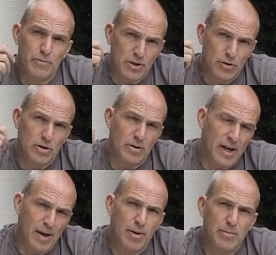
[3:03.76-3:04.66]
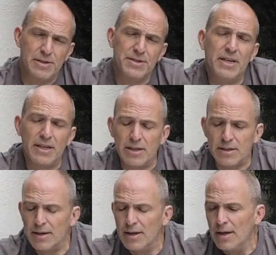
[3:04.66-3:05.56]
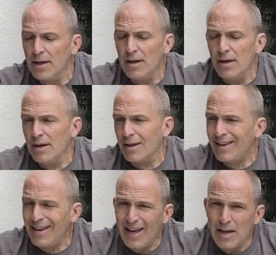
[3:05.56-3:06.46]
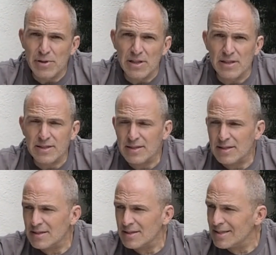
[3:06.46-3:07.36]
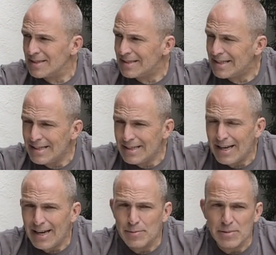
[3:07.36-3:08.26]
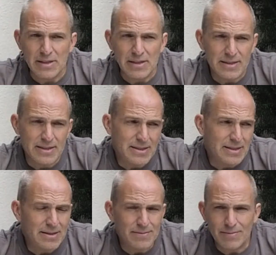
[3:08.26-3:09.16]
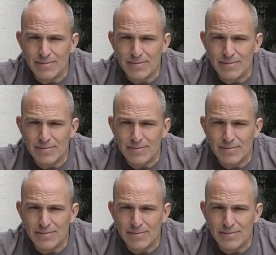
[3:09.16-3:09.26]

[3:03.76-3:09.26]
when your air bubbles hit it, cables, steel cables,